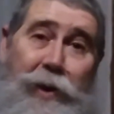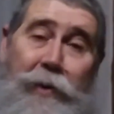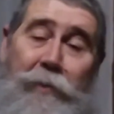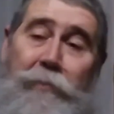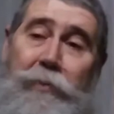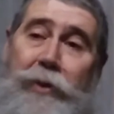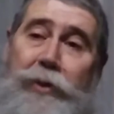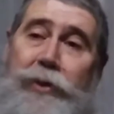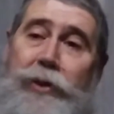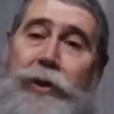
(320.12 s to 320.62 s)

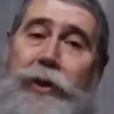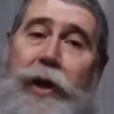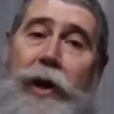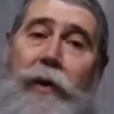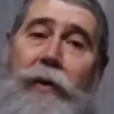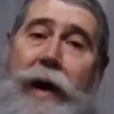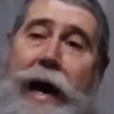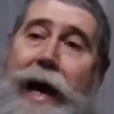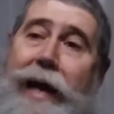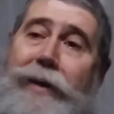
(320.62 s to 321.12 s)
But, you
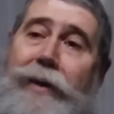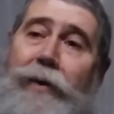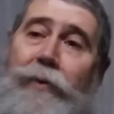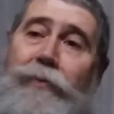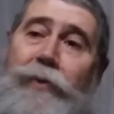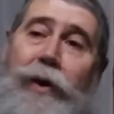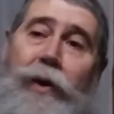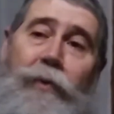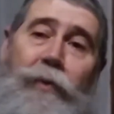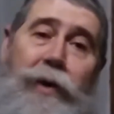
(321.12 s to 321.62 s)
know, I
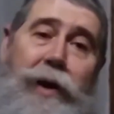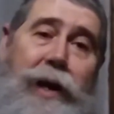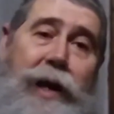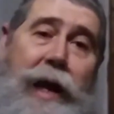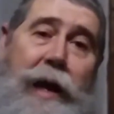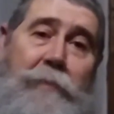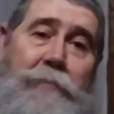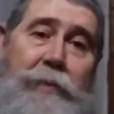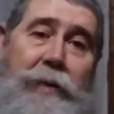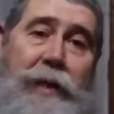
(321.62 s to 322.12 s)
don't know what
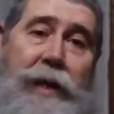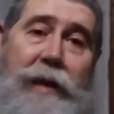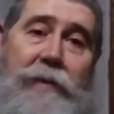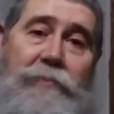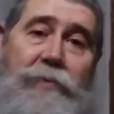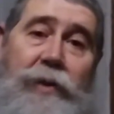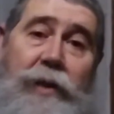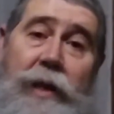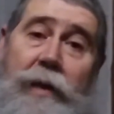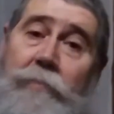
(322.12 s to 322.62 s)
happened
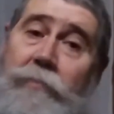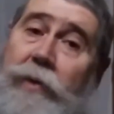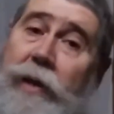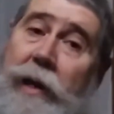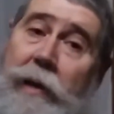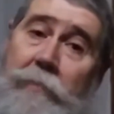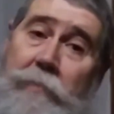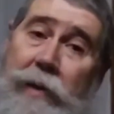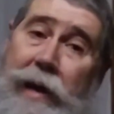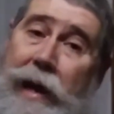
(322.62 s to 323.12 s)
after that.
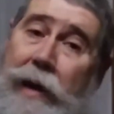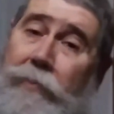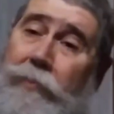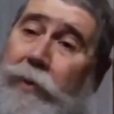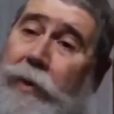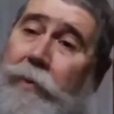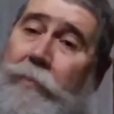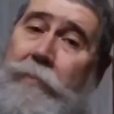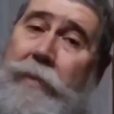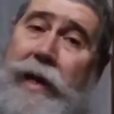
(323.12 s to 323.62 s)
But I
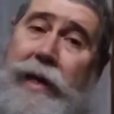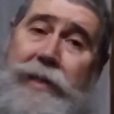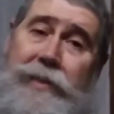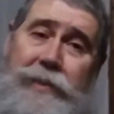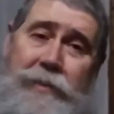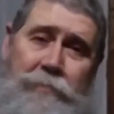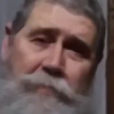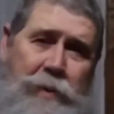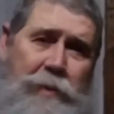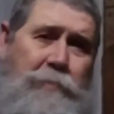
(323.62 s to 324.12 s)
would
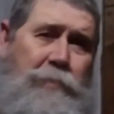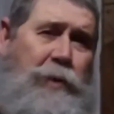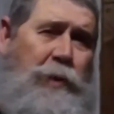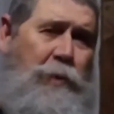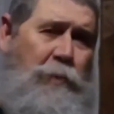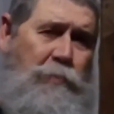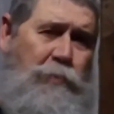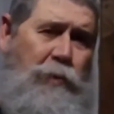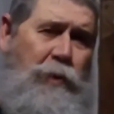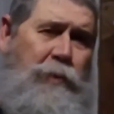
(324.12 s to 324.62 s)
imagine maybe
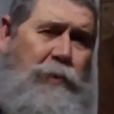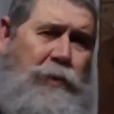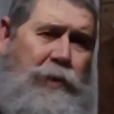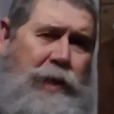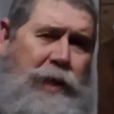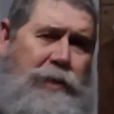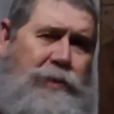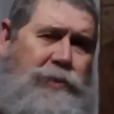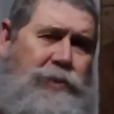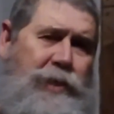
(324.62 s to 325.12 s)
your brother
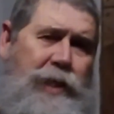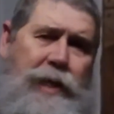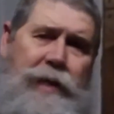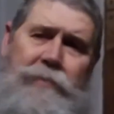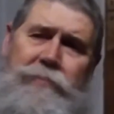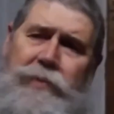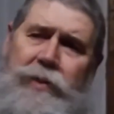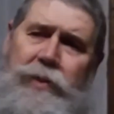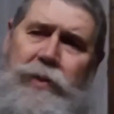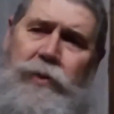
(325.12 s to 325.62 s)
got
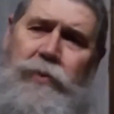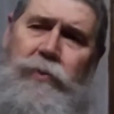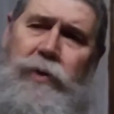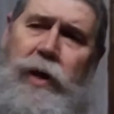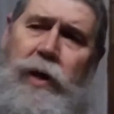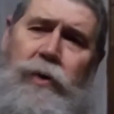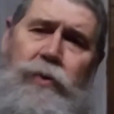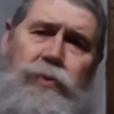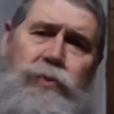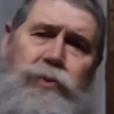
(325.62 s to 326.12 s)
saved. And who
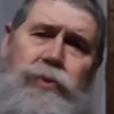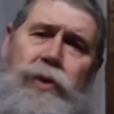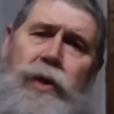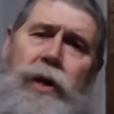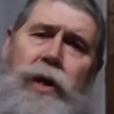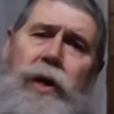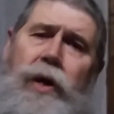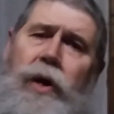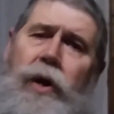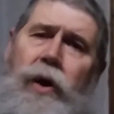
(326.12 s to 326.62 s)
knows,
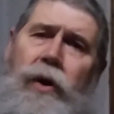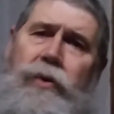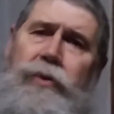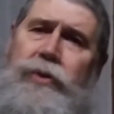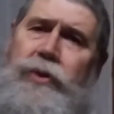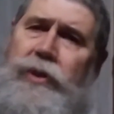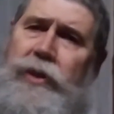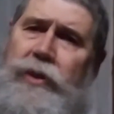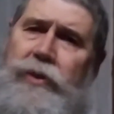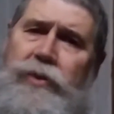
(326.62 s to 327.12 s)
her
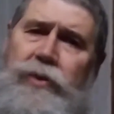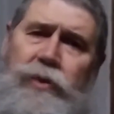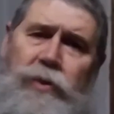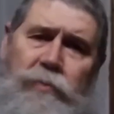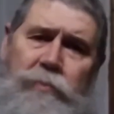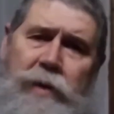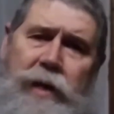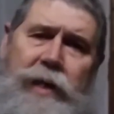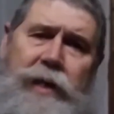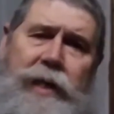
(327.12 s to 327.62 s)
sister
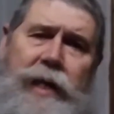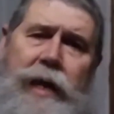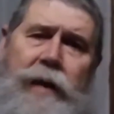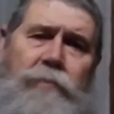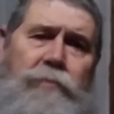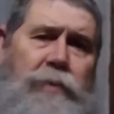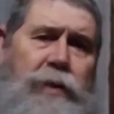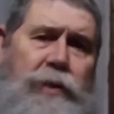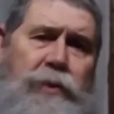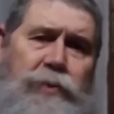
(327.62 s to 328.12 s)
might have
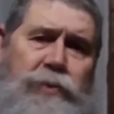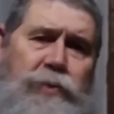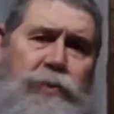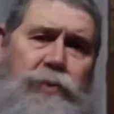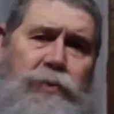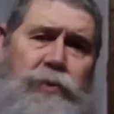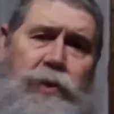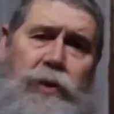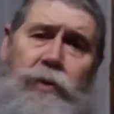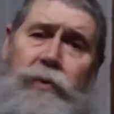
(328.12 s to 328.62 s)
got
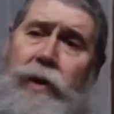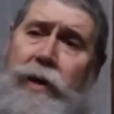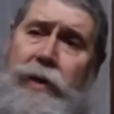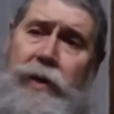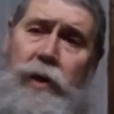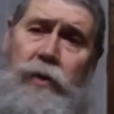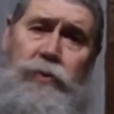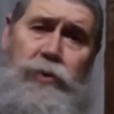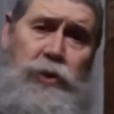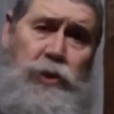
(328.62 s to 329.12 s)
ministered to. I
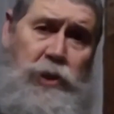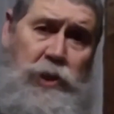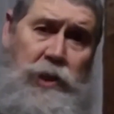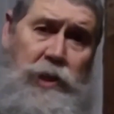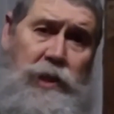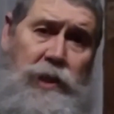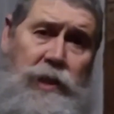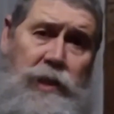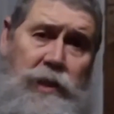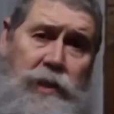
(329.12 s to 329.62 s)
know she
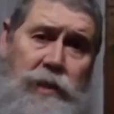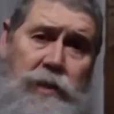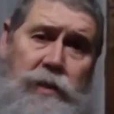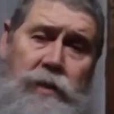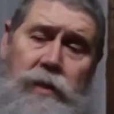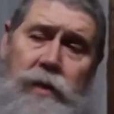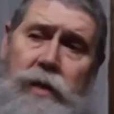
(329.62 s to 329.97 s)
did.